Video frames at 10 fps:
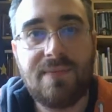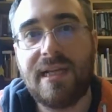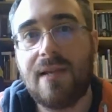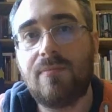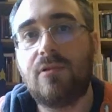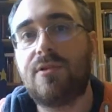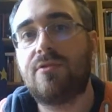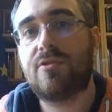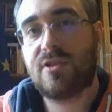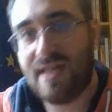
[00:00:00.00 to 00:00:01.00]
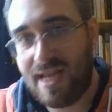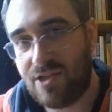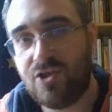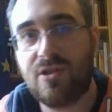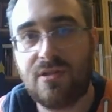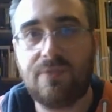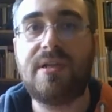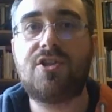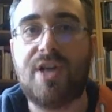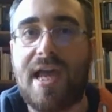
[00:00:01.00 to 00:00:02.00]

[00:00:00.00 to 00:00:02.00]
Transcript: been able to snatch the rich